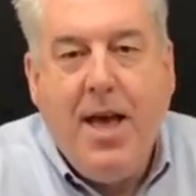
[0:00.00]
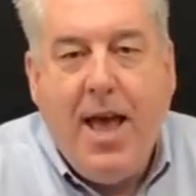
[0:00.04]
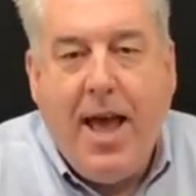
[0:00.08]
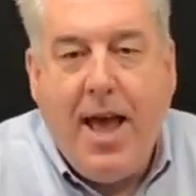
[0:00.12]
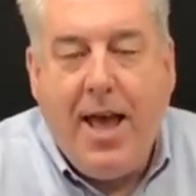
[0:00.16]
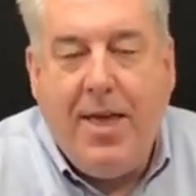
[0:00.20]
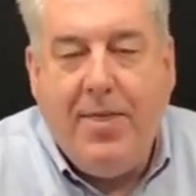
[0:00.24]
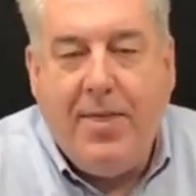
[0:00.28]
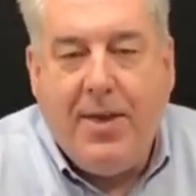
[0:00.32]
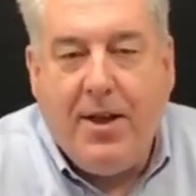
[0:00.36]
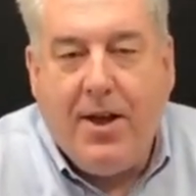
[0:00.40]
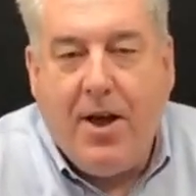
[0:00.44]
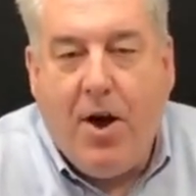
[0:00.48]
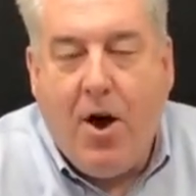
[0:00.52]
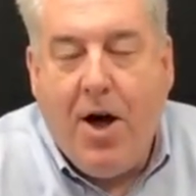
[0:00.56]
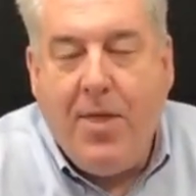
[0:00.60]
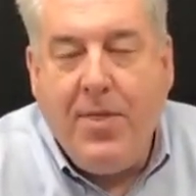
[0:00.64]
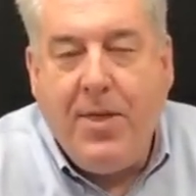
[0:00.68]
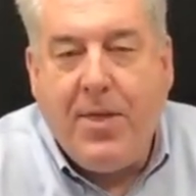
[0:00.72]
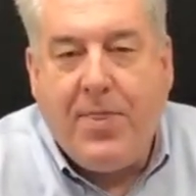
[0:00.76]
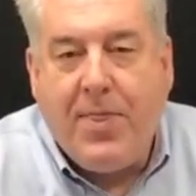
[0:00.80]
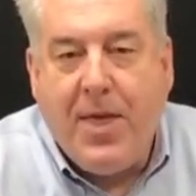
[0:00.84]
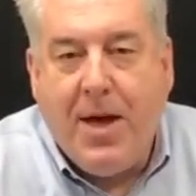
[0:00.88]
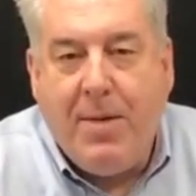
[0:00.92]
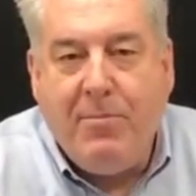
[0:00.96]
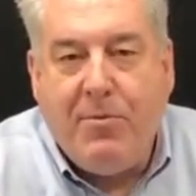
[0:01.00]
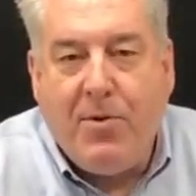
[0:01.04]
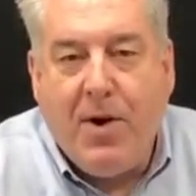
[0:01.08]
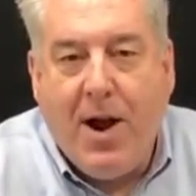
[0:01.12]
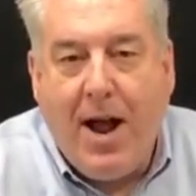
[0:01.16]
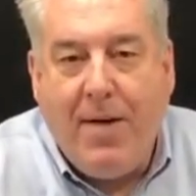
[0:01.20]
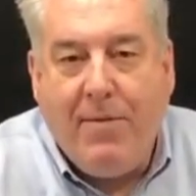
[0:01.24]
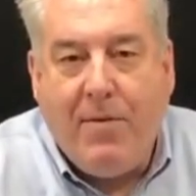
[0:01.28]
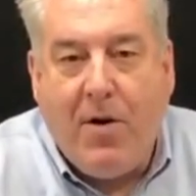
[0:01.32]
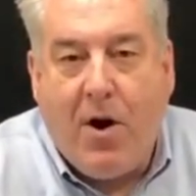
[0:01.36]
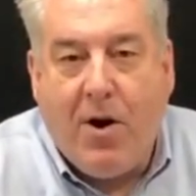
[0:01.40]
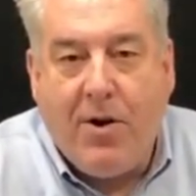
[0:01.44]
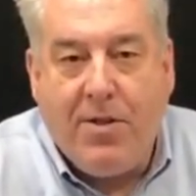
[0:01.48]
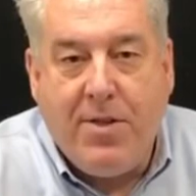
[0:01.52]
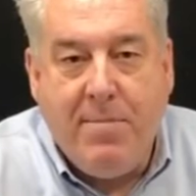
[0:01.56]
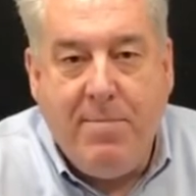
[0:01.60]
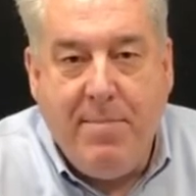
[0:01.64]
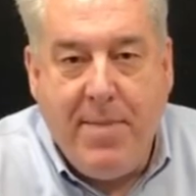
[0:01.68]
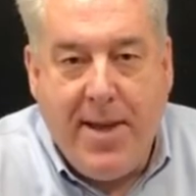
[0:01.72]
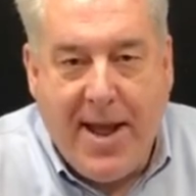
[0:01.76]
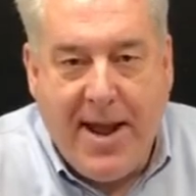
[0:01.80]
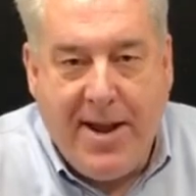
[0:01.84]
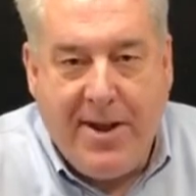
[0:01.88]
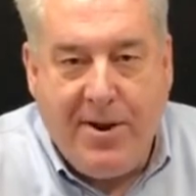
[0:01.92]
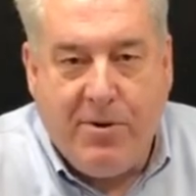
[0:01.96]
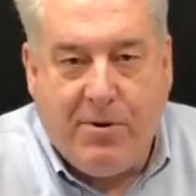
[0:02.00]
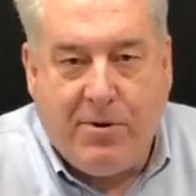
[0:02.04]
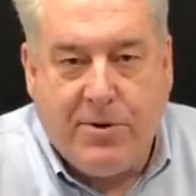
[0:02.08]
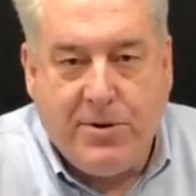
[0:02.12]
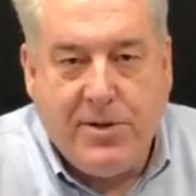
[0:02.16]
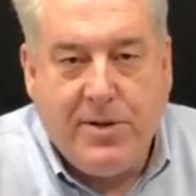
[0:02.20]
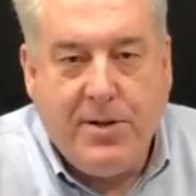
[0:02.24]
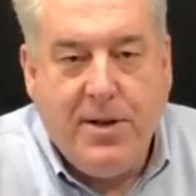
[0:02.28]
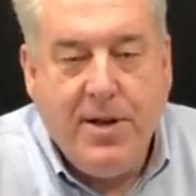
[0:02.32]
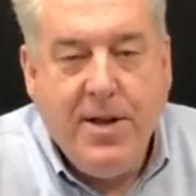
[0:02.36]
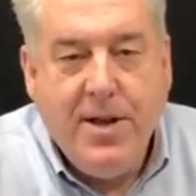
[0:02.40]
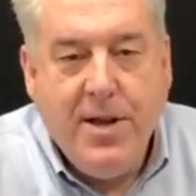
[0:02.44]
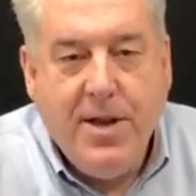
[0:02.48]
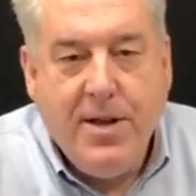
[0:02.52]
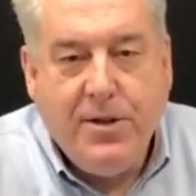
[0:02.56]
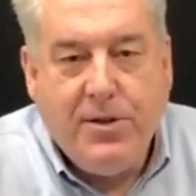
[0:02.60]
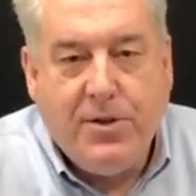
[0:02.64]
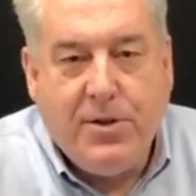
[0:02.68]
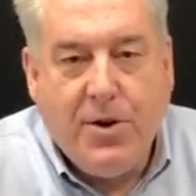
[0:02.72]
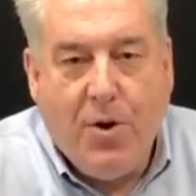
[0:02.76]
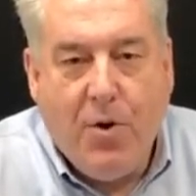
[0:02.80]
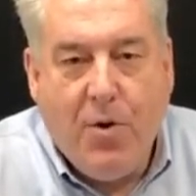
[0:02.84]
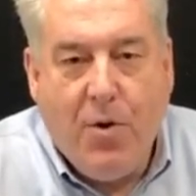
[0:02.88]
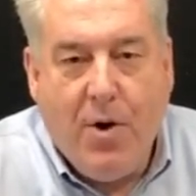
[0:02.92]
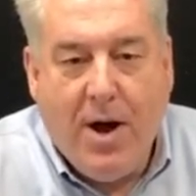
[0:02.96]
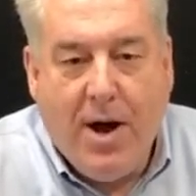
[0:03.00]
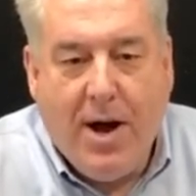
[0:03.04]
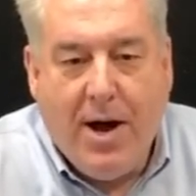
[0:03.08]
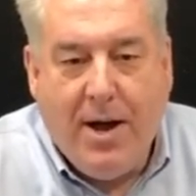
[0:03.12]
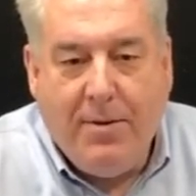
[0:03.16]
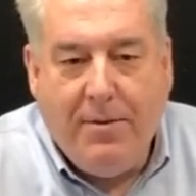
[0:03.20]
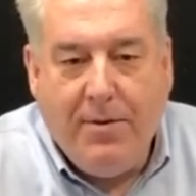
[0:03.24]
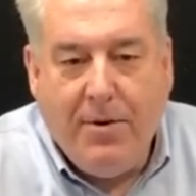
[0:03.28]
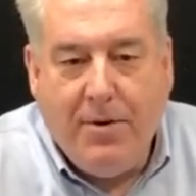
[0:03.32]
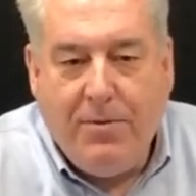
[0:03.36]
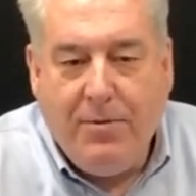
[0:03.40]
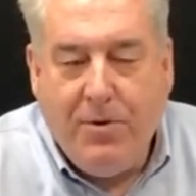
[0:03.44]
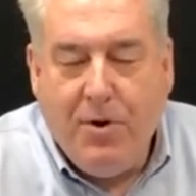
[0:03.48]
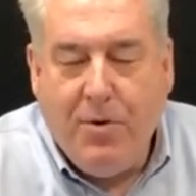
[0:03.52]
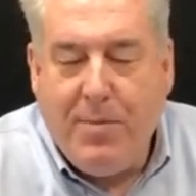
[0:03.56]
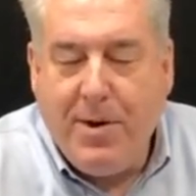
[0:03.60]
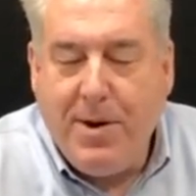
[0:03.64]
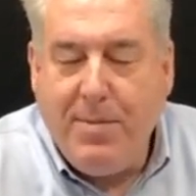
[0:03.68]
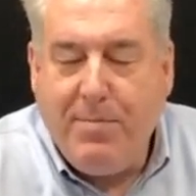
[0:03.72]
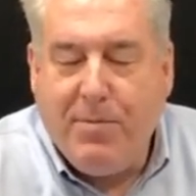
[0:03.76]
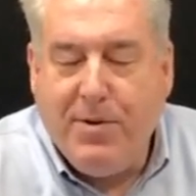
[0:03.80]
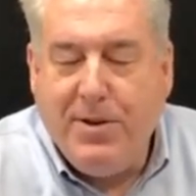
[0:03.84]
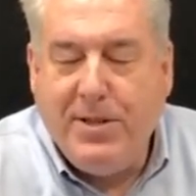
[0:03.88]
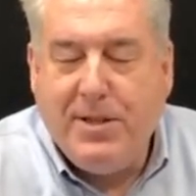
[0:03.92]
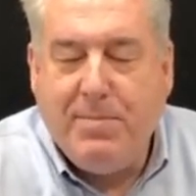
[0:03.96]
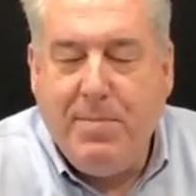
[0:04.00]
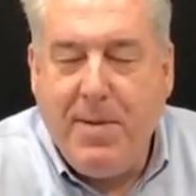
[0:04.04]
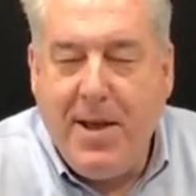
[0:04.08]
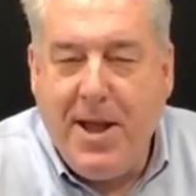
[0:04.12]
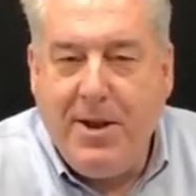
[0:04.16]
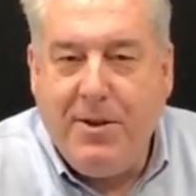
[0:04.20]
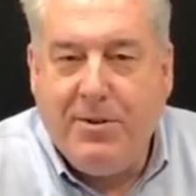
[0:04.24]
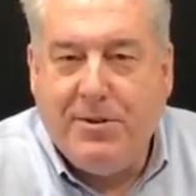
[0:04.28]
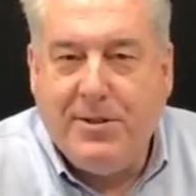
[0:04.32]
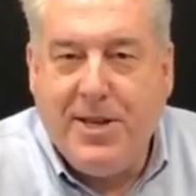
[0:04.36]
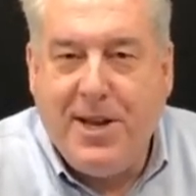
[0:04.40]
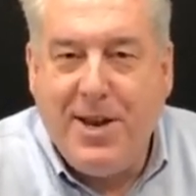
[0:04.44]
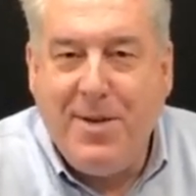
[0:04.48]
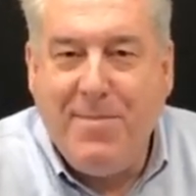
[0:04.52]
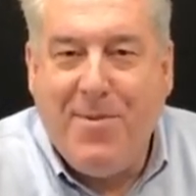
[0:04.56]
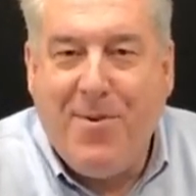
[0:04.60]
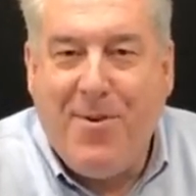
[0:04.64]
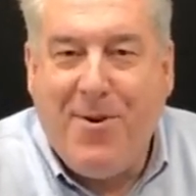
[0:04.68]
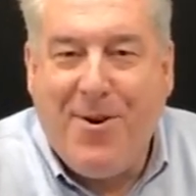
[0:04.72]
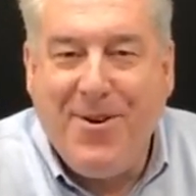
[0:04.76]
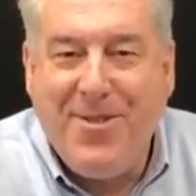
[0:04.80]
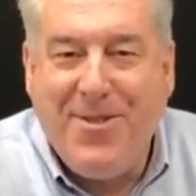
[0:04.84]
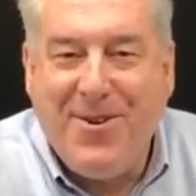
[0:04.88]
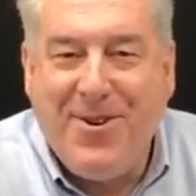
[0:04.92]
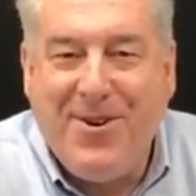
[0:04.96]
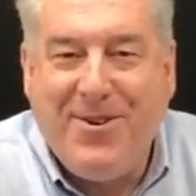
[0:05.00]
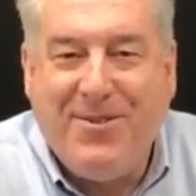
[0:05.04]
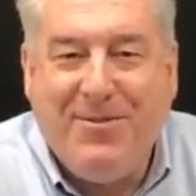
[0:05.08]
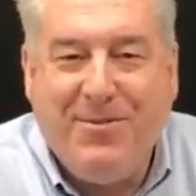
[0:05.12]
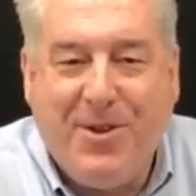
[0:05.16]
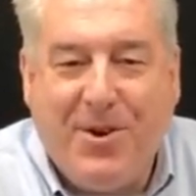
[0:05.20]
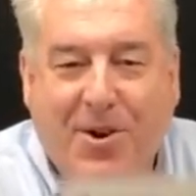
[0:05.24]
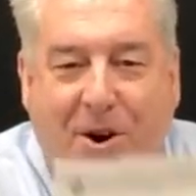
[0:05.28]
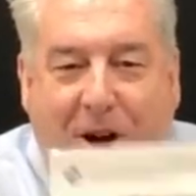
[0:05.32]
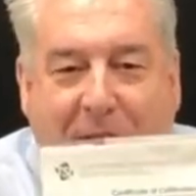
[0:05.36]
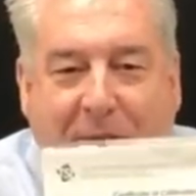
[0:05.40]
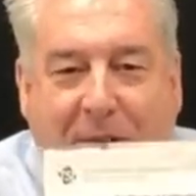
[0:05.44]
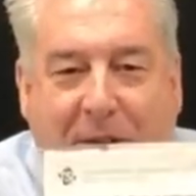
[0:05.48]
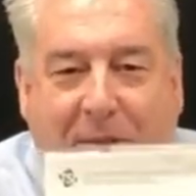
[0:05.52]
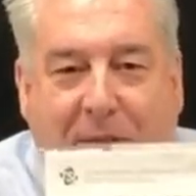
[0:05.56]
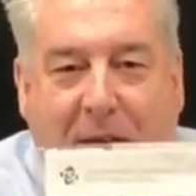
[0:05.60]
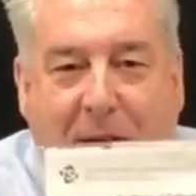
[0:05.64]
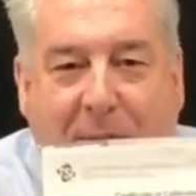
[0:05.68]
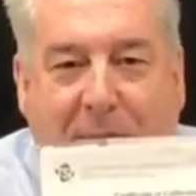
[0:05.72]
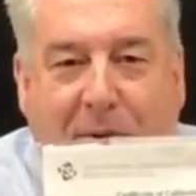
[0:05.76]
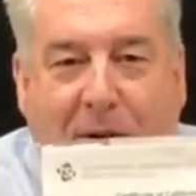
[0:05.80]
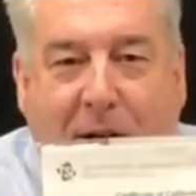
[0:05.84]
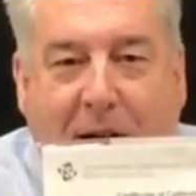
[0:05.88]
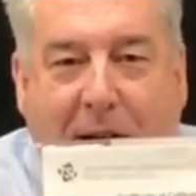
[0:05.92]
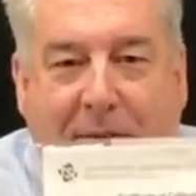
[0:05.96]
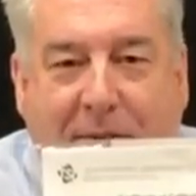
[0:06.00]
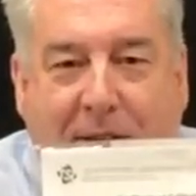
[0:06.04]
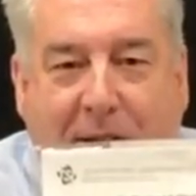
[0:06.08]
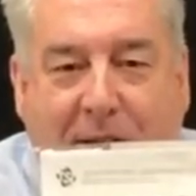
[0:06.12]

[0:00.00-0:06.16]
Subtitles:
And then on the thumb drive are the manuals. So nobody prints manuals anymore. They're on the thumb drive there